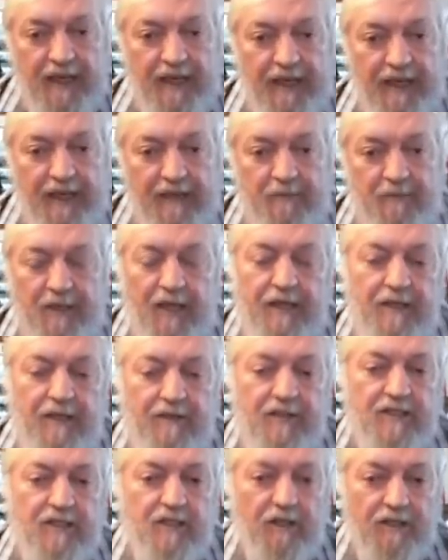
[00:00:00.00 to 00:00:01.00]
And we only
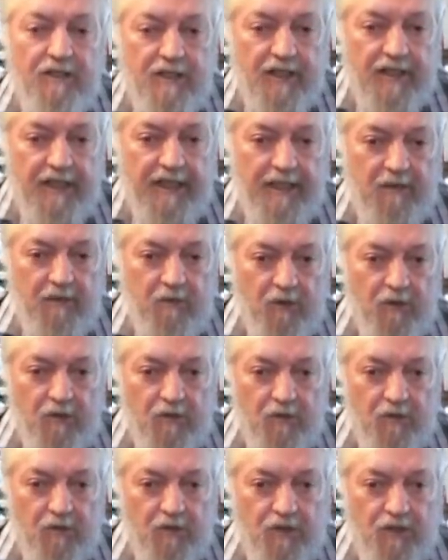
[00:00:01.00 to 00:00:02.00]
restarted again in
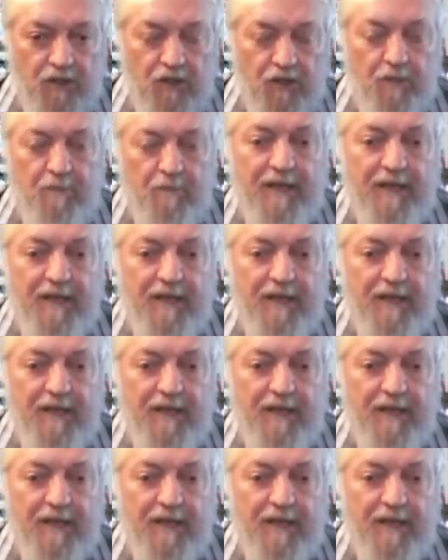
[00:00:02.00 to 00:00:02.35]
World War II,